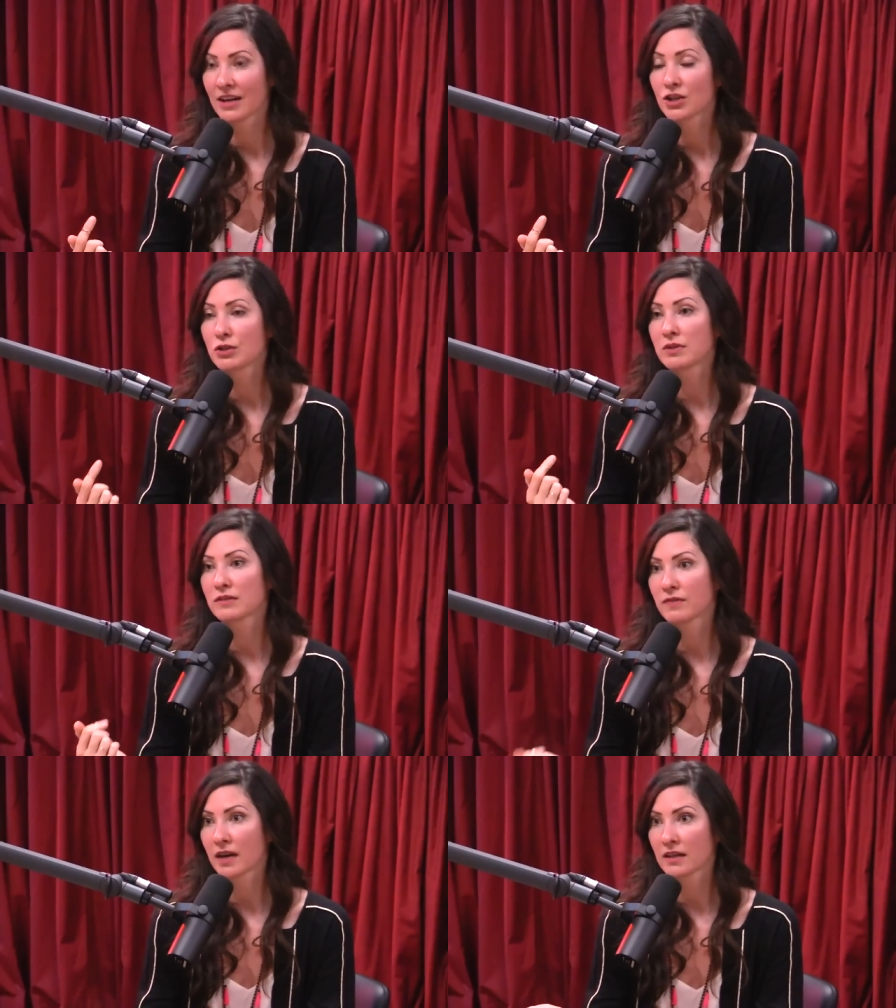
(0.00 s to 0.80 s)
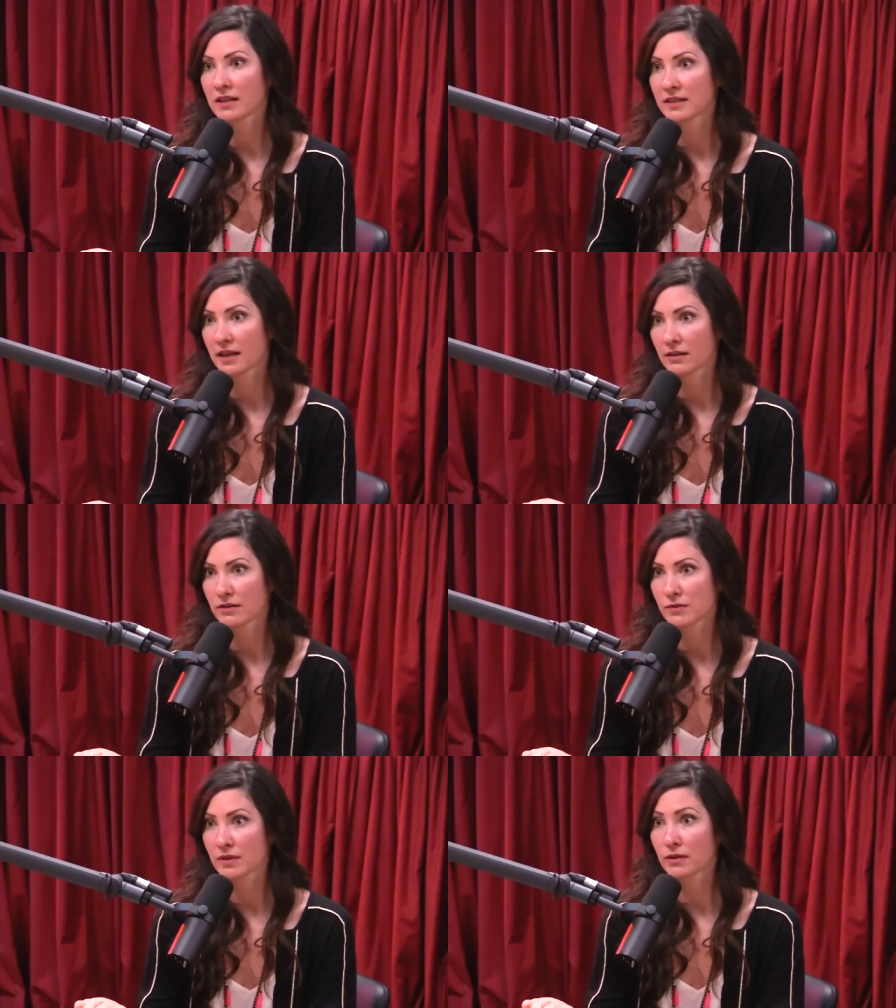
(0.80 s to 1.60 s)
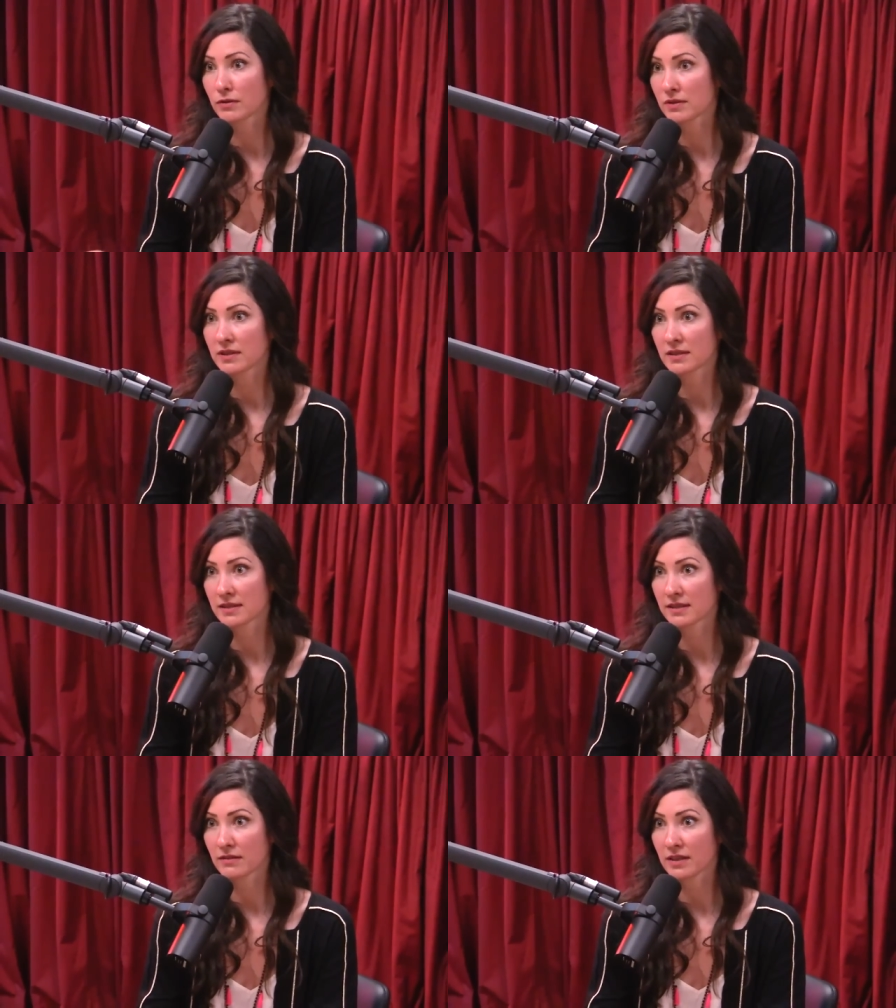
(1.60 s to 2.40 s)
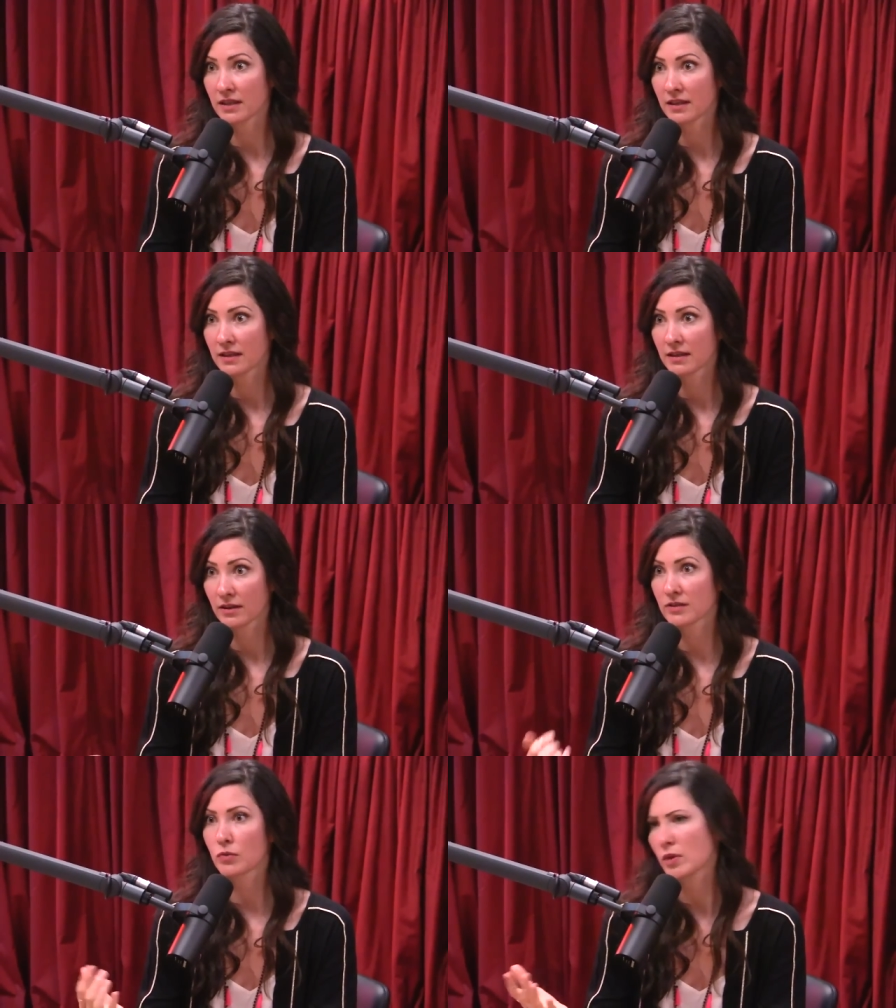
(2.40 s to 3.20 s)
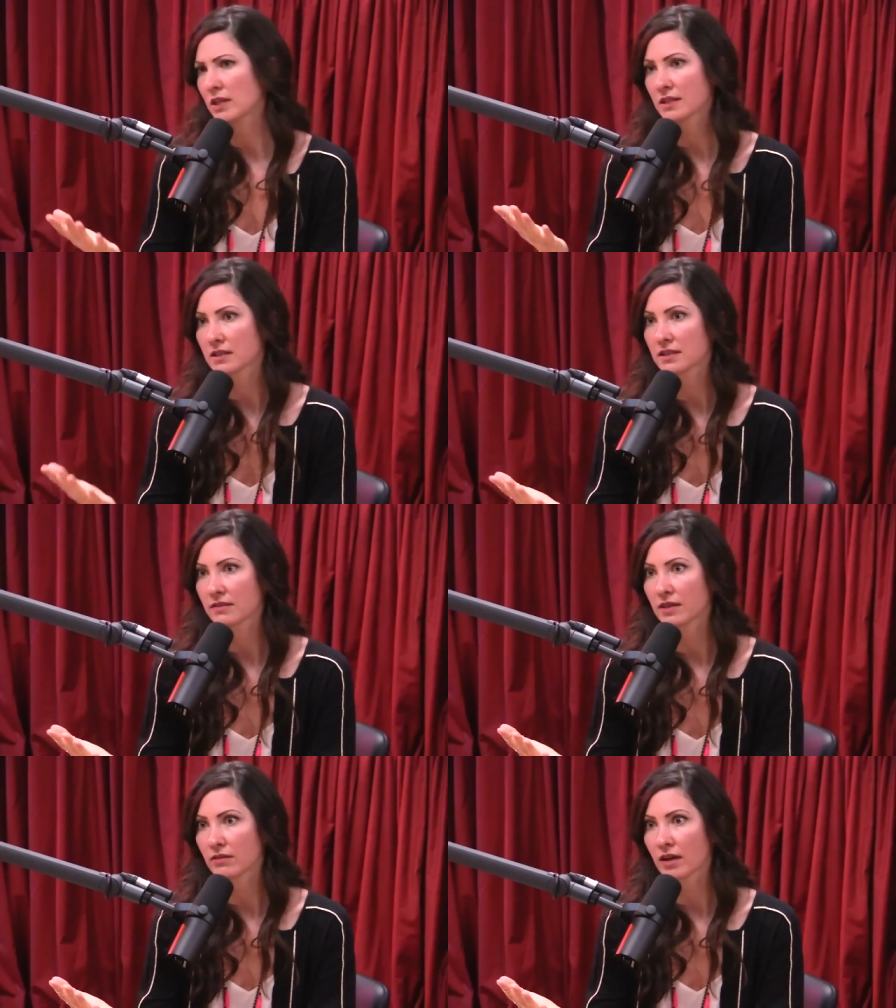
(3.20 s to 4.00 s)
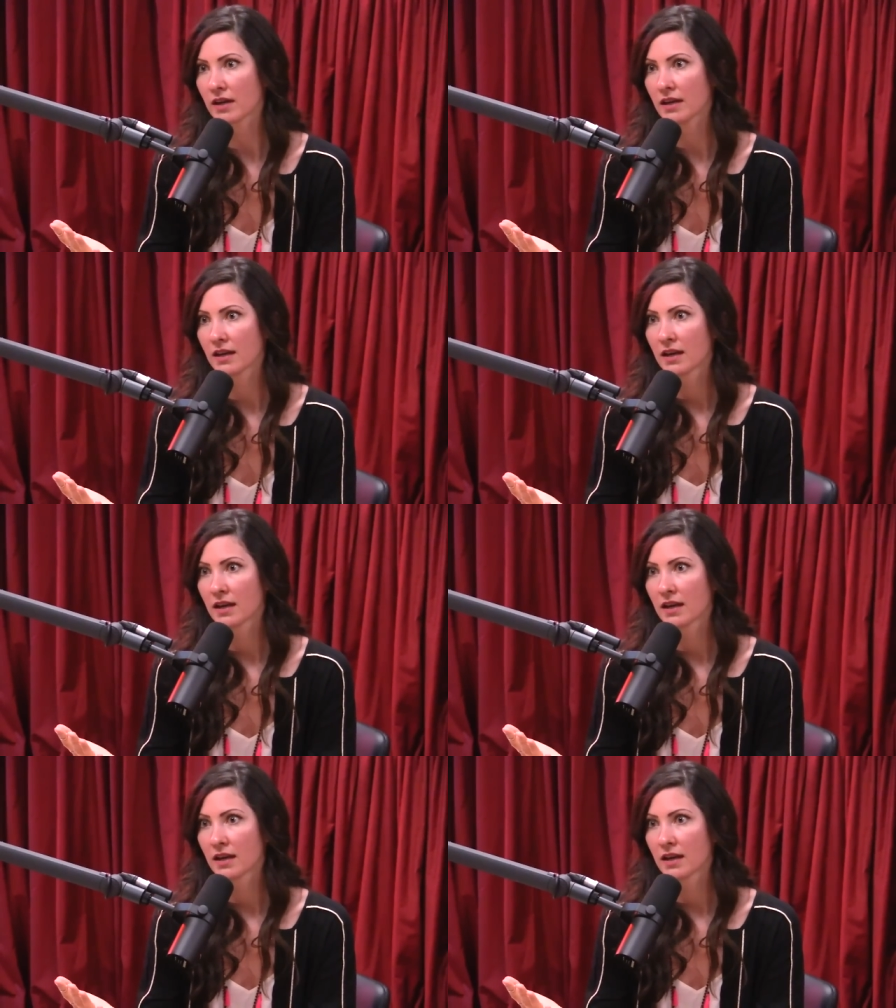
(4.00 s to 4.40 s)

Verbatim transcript: She was finally diagnosed with gluten sensitivity. Okay, so wheat sensitivity, right?